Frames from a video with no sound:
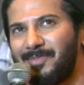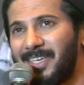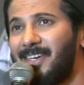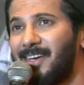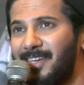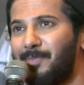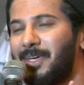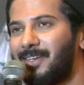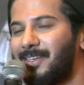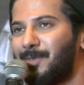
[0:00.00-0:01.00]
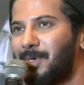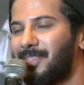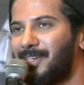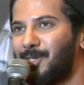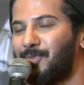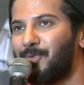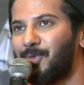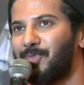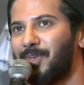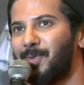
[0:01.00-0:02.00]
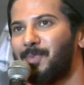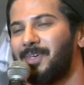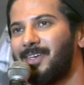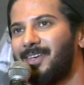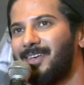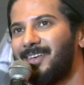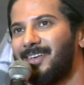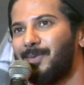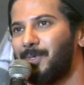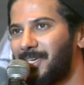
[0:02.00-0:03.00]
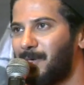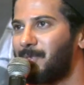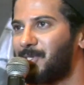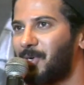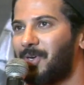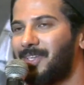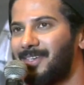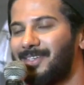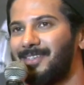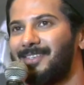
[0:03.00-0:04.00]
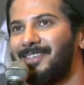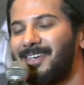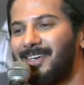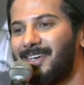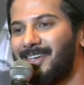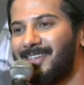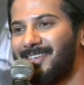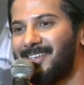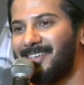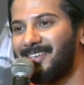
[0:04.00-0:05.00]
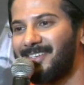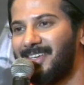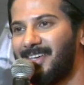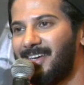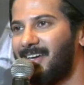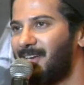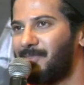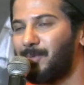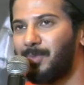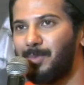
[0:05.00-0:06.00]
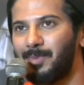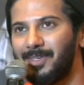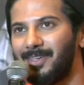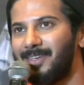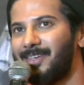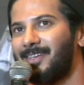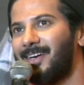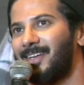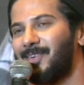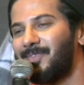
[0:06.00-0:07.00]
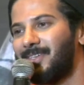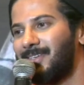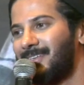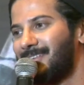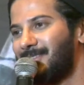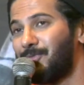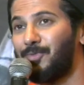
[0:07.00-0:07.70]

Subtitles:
Very early in my career, my third or fourth film, we came and shot here. And I love the people, I loved the